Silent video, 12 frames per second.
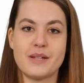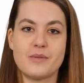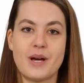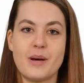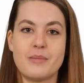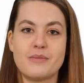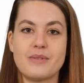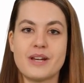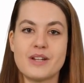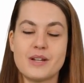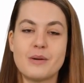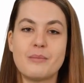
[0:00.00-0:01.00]
the realm of
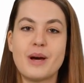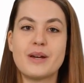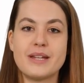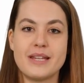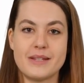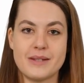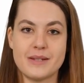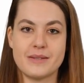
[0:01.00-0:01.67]
digital marketing,